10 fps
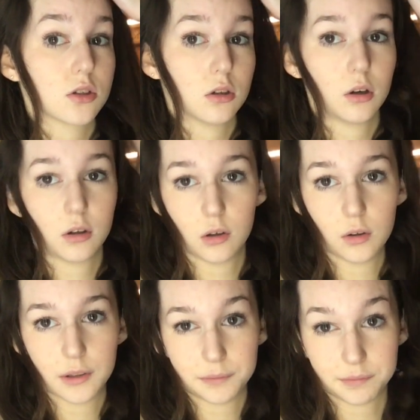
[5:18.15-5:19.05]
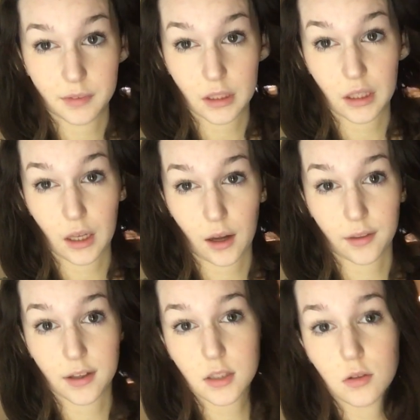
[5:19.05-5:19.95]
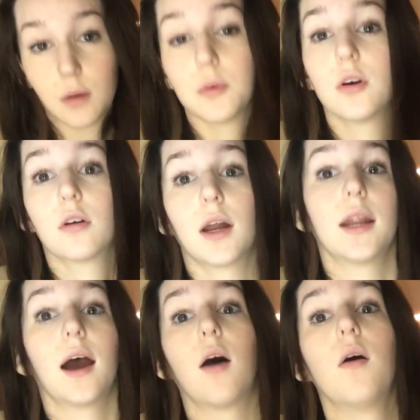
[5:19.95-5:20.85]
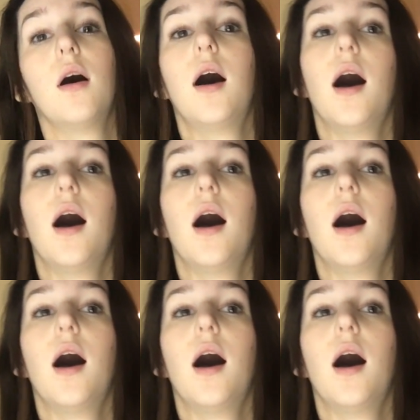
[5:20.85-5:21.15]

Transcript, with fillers: so yeah, that's what I'm doing right now.